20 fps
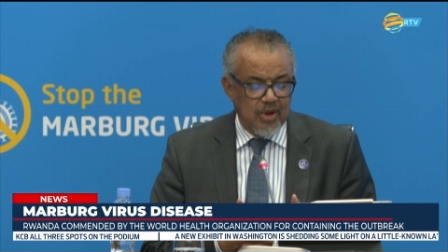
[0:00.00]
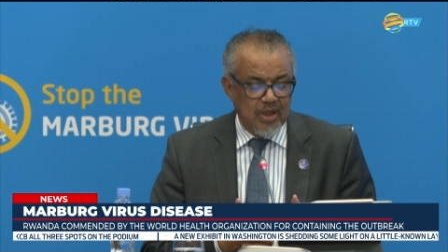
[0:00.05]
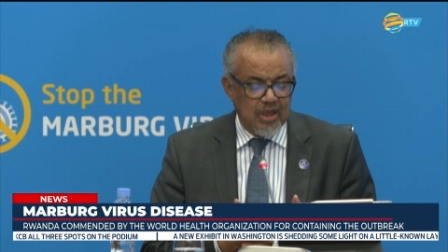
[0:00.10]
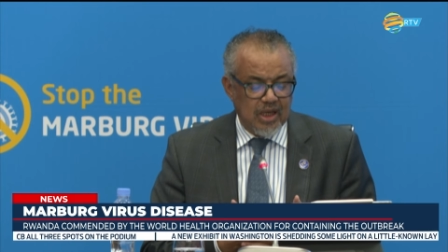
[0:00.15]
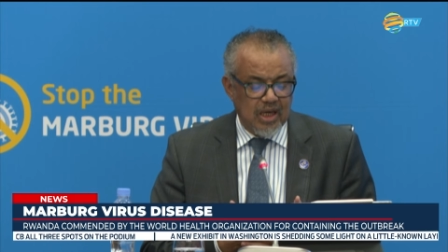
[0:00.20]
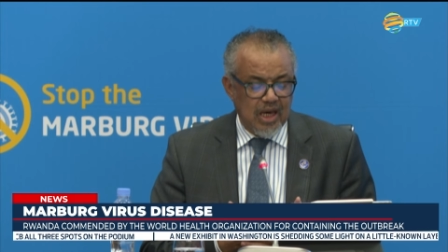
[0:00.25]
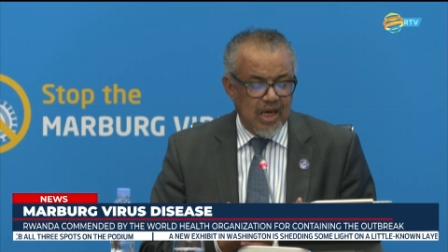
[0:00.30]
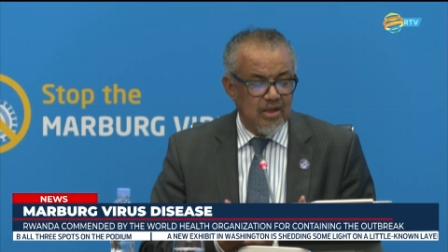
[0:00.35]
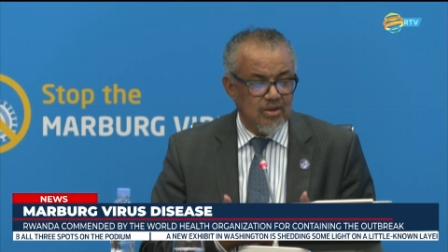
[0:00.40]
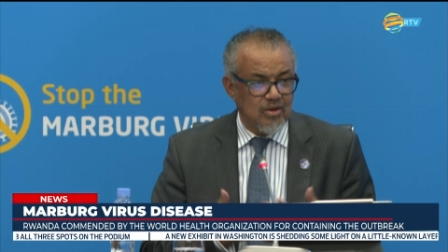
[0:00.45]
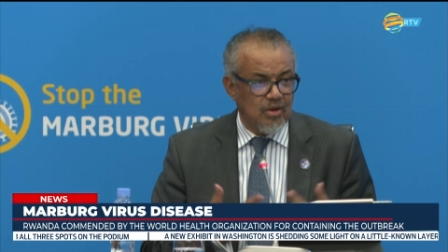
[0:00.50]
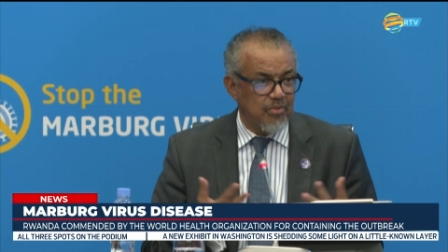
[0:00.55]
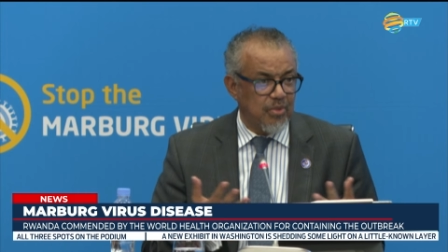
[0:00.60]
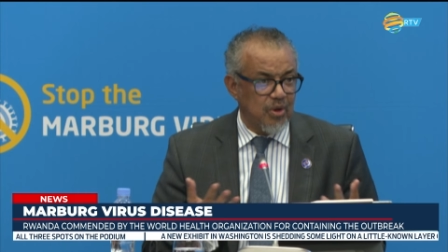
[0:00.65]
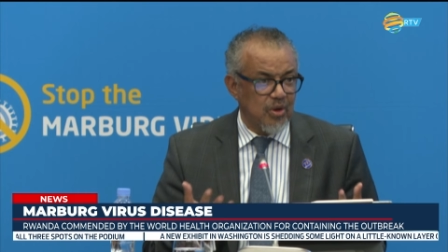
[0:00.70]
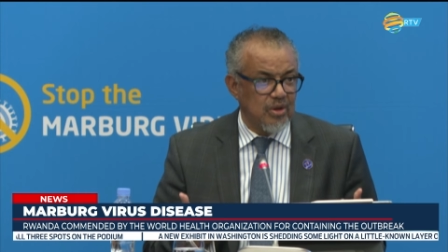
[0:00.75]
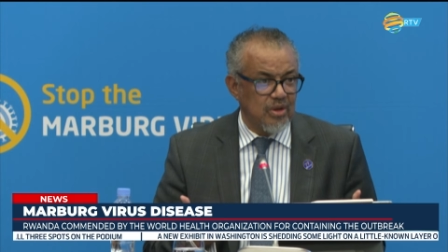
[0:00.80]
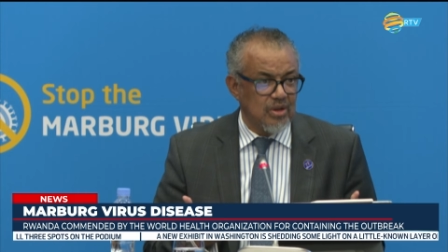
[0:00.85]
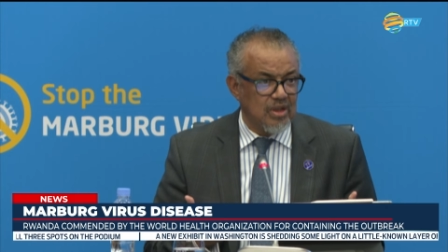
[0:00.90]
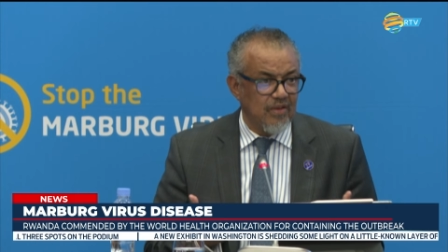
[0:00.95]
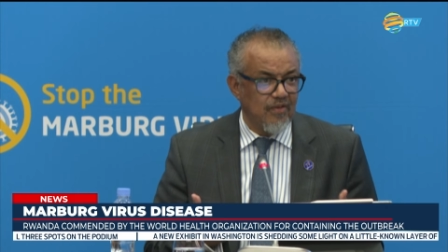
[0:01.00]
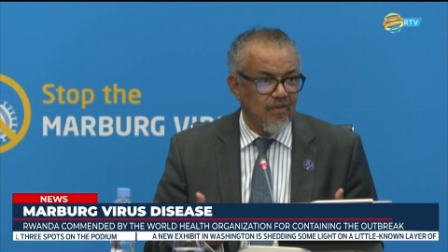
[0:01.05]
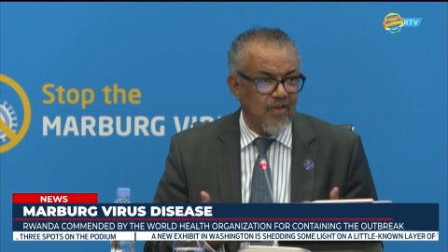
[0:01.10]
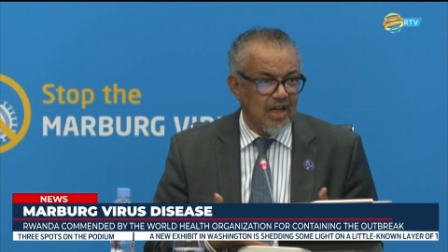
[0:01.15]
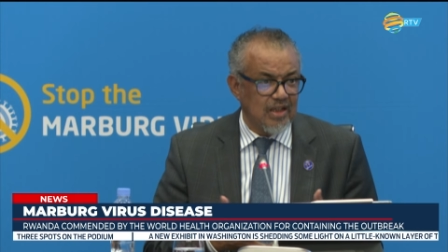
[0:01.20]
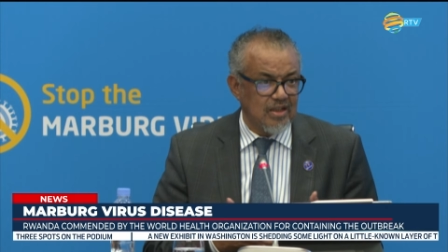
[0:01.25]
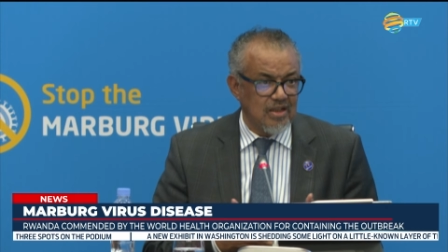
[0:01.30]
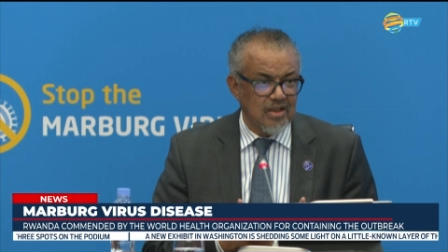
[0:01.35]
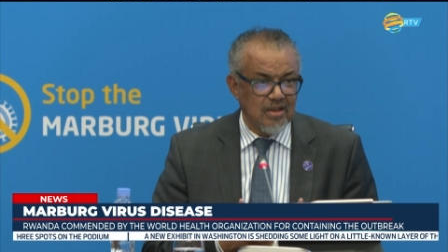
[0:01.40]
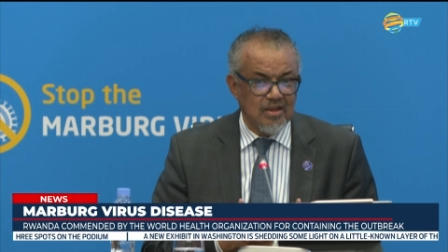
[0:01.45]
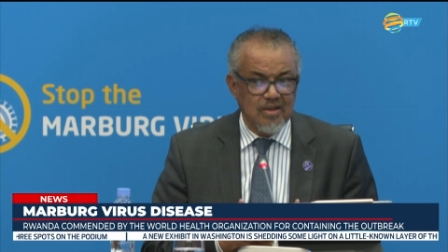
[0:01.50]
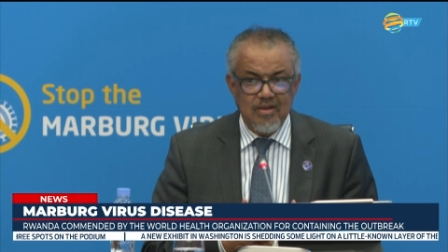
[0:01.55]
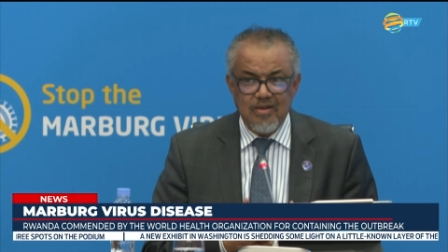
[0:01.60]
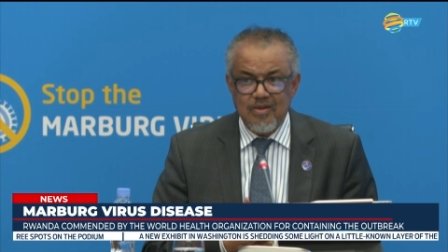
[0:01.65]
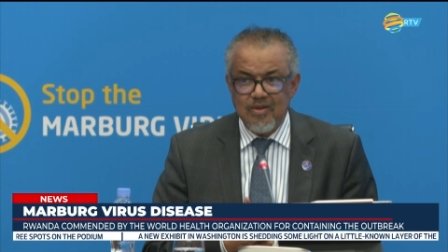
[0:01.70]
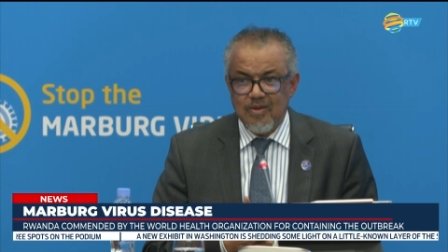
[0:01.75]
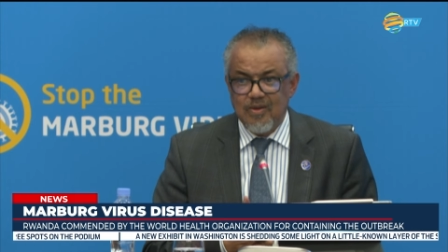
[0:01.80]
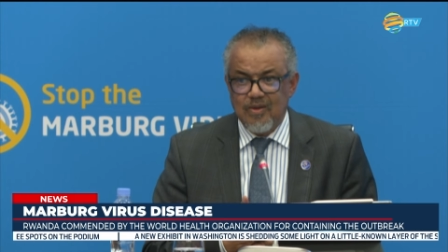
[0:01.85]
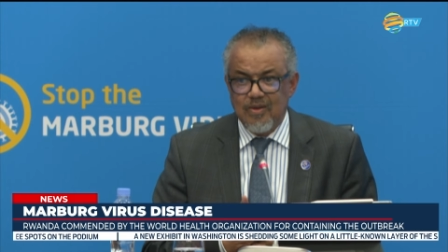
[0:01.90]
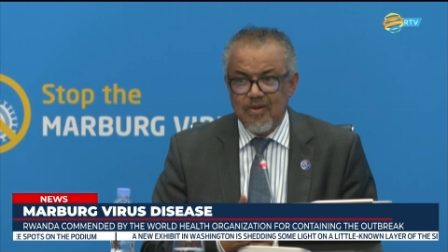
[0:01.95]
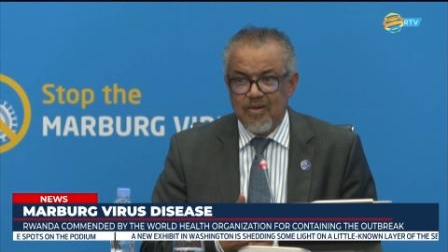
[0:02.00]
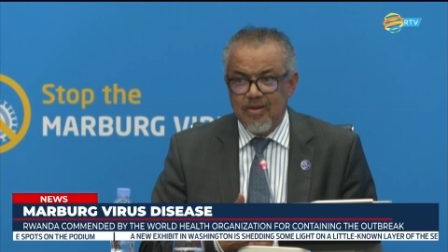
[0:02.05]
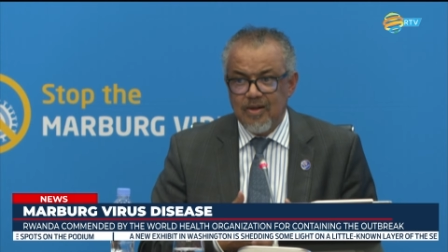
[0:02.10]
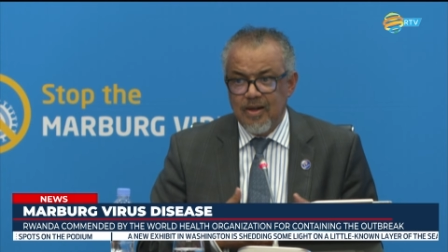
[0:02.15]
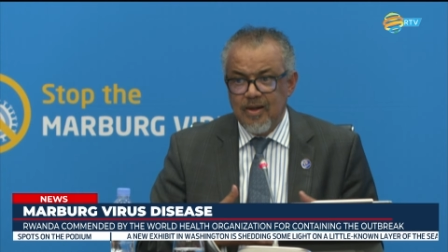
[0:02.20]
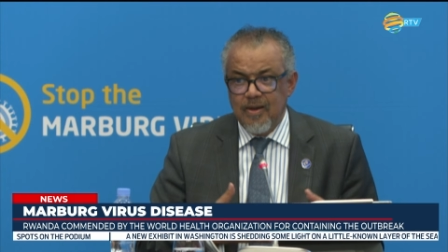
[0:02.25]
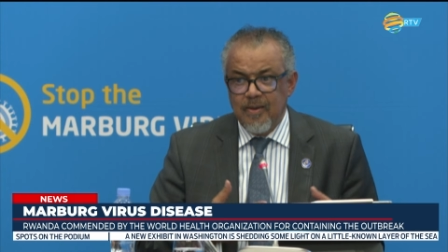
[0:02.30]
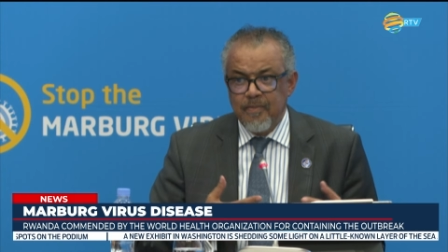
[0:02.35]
case of producing vaccines or